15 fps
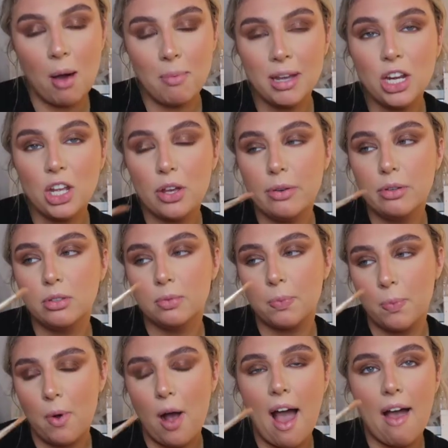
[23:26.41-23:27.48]
I'm gonna use
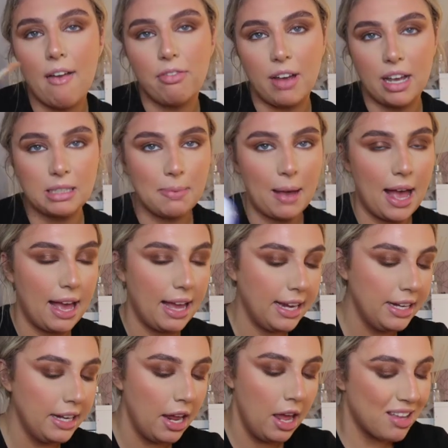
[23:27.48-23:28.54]
white face paint.